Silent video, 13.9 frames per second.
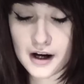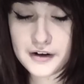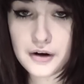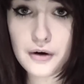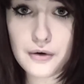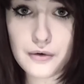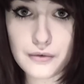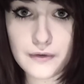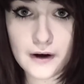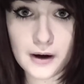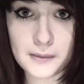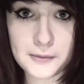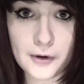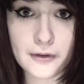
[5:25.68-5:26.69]
I know that
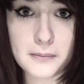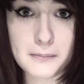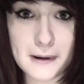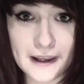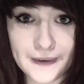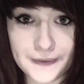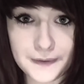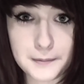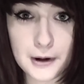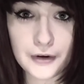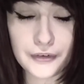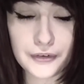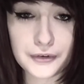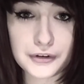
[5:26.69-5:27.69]
I'm not the biggest
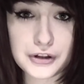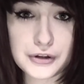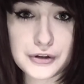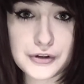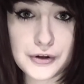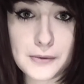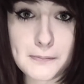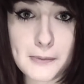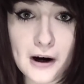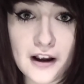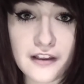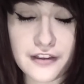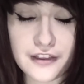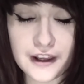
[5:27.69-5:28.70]
person on YouTube, but
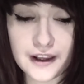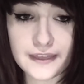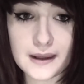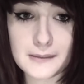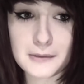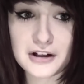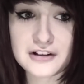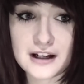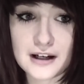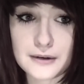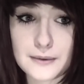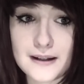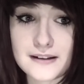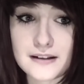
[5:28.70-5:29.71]
I think that my
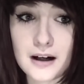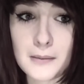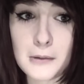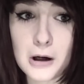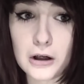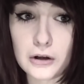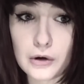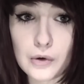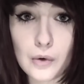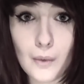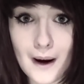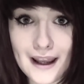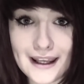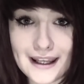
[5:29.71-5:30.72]
channel has come a
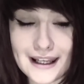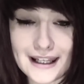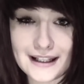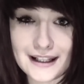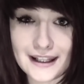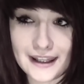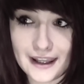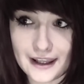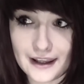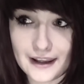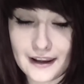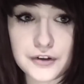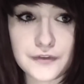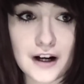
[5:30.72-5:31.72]
long way in a
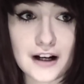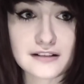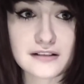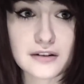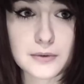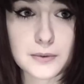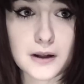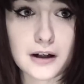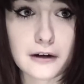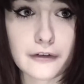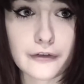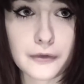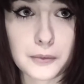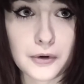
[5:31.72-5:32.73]
year.
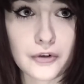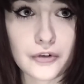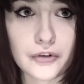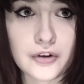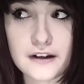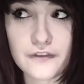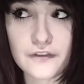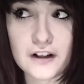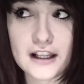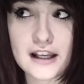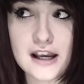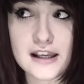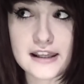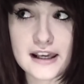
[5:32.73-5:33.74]
2012 was
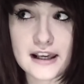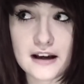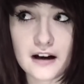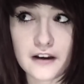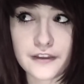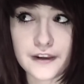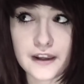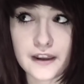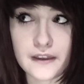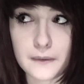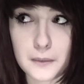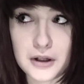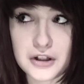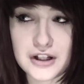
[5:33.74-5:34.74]
definitely a year, I
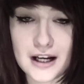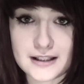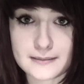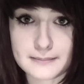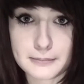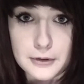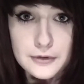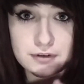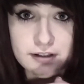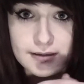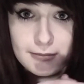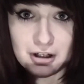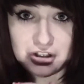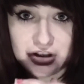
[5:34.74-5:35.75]
think, which has
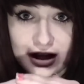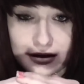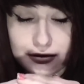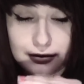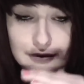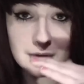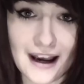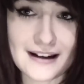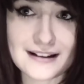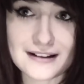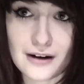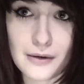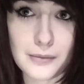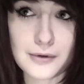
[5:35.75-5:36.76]
boosted my channel,
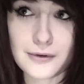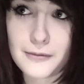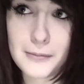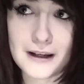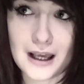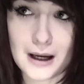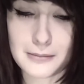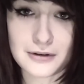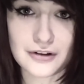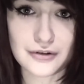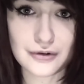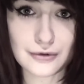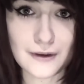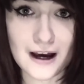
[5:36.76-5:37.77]
and I wouldn't have been able to
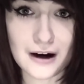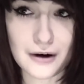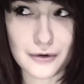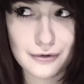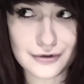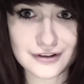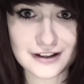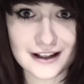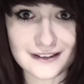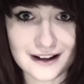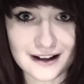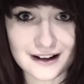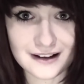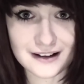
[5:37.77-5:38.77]
do that or say
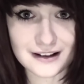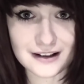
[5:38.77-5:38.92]
that